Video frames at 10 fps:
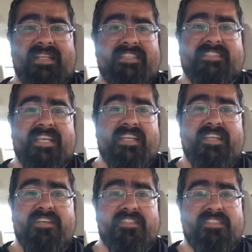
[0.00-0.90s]
least 10
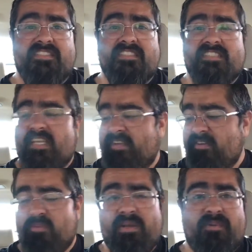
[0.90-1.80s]
years since I
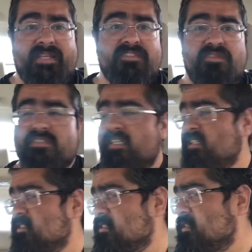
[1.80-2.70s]
even rearranged those
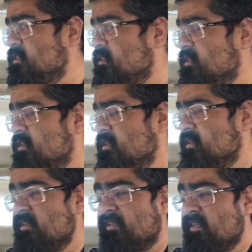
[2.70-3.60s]
CDs.
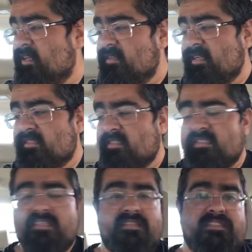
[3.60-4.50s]
That,
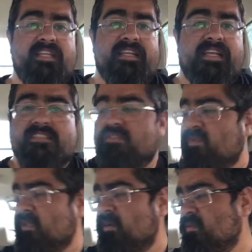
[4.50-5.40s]
that's CD case is
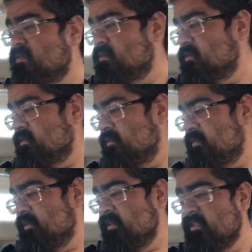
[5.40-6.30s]
really oh old.
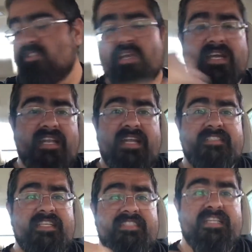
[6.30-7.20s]
Gosh. So I got a lot
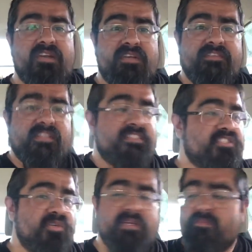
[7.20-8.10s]
of CDs that I don't even oh, listen
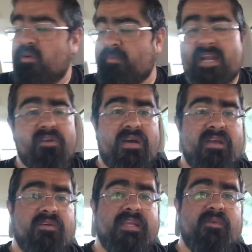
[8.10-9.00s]
to anymore, but I don't I
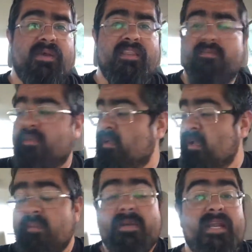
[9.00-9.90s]
don't get rid of them.
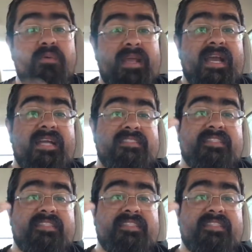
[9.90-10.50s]
But anyway, guys,